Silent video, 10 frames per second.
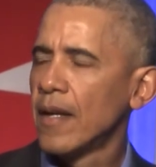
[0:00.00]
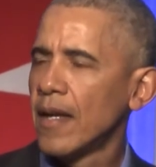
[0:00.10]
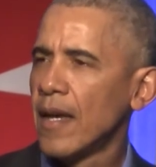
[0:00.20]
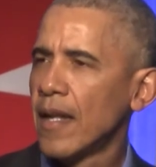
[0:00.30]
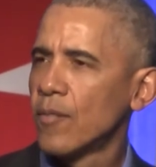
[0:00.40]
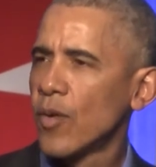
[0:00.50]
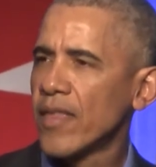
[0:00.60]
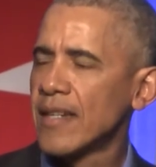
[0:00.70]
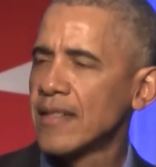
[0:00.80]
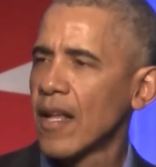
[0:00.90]
And what
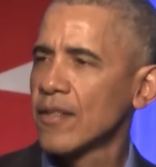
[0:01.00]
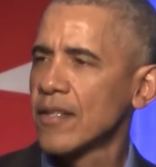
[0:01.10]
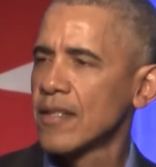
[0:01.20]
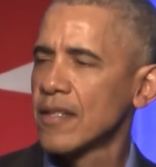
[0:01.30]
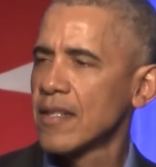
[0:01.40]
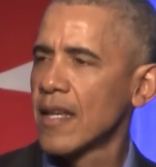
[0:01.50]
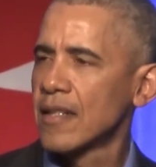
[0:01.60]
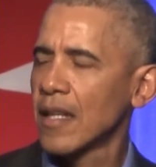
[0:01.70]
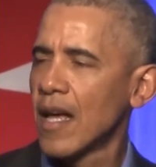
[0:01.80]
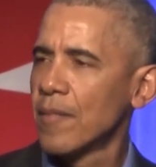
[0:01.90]
that tells us is
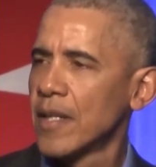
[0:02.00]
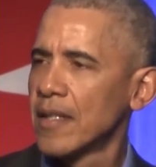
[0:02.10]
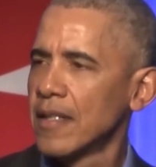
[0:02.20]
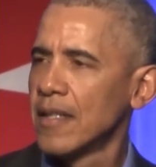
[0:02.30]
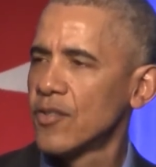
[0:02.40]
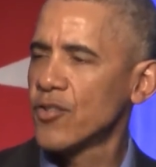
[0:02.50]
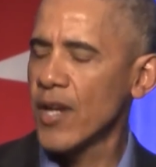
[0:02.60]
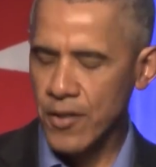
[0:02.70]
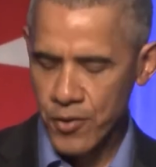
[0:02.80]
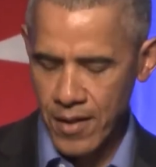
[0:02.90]
that climate is
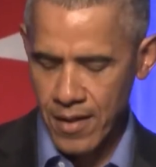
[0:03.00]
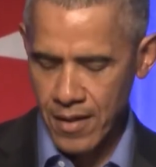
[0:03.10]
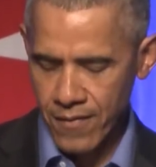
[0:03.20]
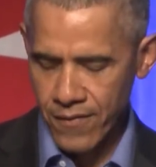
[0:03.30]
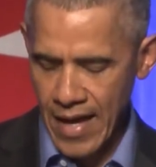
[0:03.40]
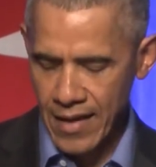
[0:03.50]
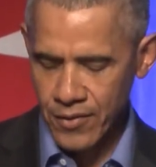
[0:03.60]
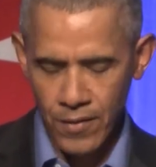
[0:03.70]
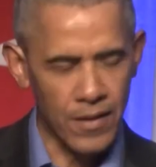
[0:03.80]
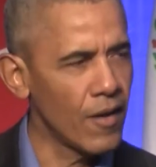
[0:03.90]
changing
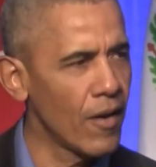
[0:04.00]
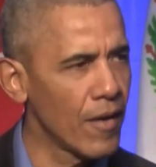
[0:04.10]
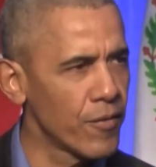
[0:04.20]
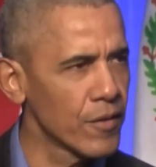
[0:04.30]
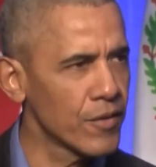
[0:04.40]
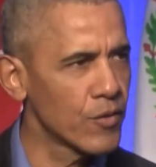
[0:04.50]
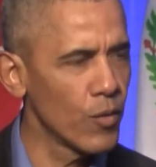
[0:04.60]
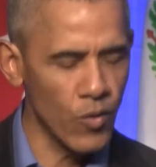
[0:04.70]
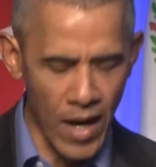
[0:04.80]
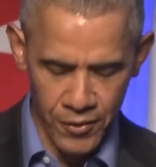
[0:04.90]
faster than our efforts to
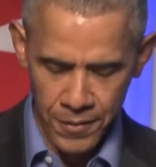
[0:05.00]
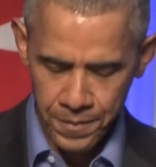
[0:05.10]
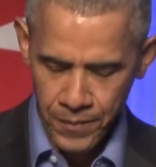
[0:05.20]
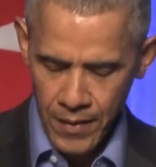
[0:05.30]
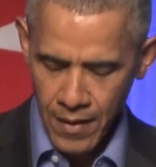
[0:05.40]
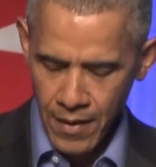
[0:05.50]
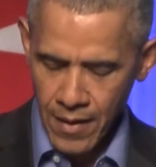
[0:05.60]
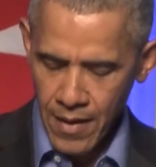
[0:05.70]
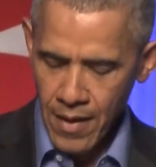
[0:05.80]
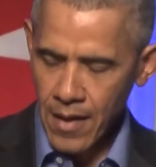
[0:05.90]
address it.
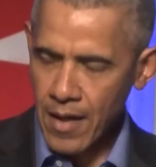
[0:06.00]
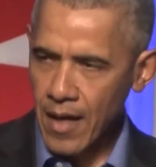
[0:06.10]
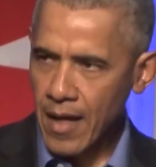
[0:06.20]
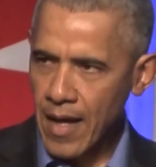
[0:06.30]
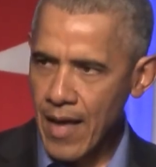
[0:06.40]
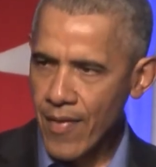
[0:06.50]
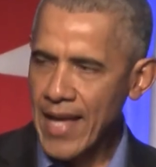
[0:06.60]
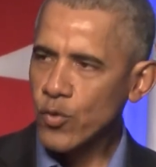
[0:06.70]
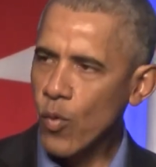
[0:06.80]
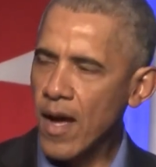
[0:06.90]
And
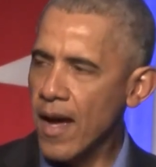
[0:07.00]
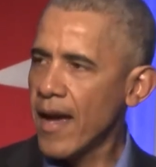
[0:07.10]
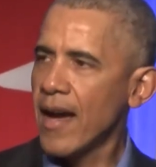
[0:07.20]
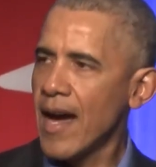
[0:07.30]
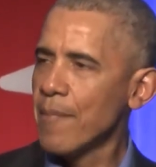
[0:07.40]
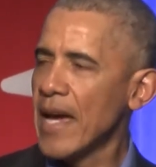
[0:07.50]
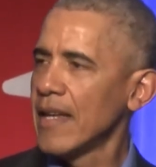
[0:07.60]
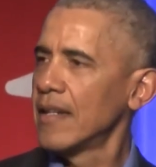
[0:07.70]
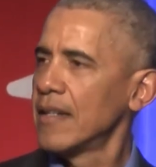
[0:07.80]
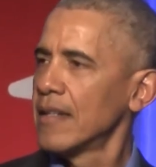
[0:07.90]
that's why I
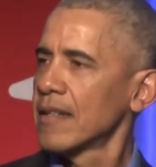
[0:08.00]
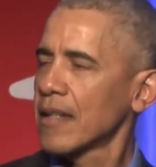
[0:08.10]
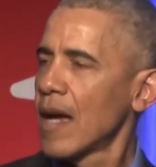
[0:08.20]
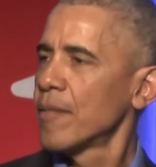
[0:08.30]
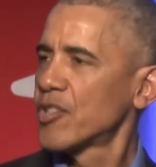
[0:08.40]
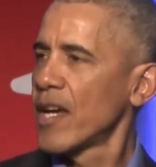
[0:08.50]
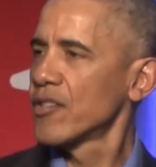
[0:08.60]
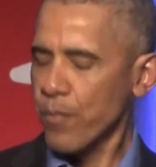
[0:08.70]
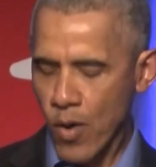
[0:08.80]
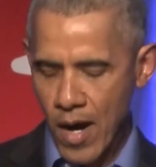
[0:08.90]
made climate
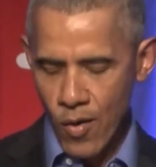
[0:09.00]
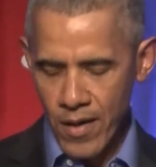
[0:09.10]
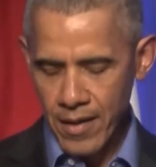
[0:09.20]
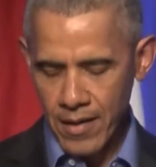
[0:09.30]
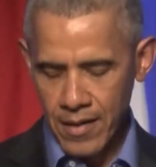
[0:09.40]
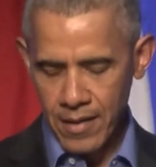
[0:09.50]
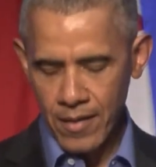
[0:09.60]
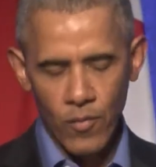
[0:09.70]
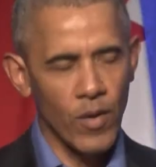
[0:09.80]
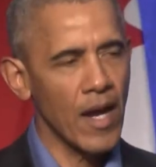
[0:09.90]
change a priority
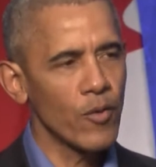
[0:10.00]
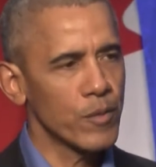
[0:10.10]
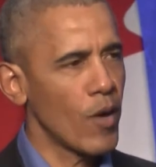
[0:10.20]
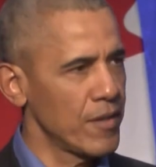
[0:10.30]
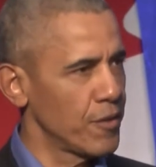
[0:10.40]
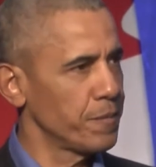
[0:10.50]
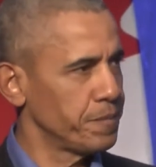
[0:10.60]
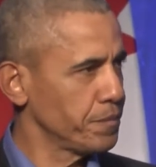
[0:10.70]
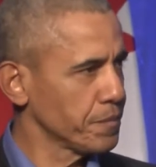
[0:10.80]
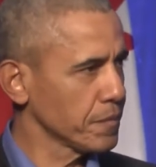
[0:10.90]
when I was president.
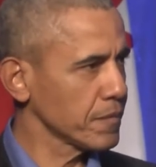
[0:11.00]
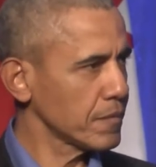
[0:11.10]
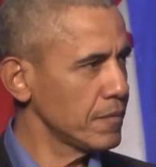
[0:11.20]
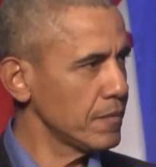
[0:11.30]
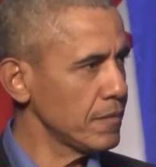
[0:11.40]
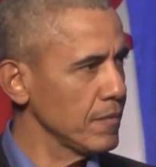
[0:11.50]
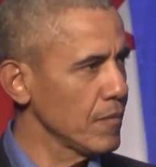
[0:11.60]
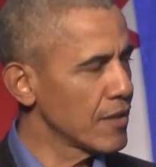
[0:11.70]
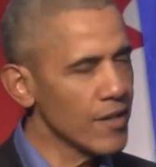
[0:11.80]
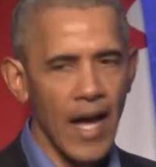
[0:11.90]

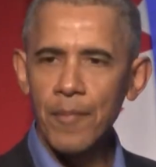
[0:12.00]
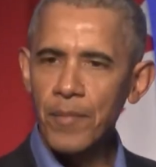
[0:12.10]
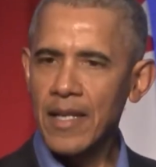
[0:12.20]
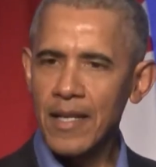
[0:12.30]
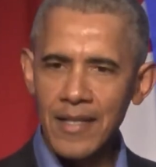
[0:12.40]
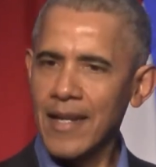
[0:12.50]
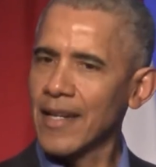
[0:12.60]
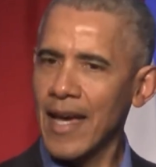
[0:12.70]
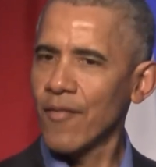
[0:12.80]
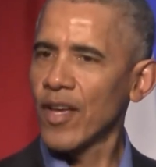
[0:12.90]
It's not because I
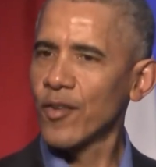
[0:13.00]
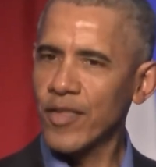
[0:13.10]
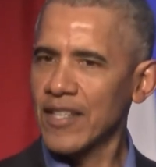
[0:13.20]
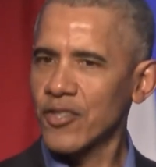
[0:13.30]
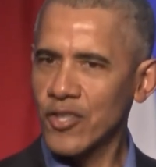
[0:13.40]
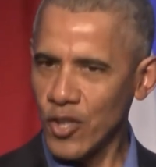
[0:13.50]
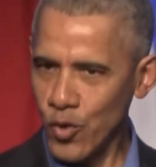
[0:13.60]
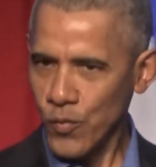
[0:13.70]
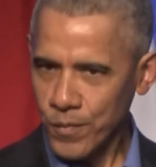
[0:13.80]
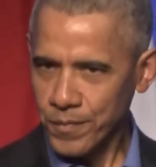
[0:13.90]
didn't have other things to
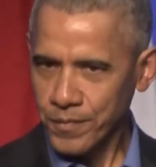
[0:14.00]
do.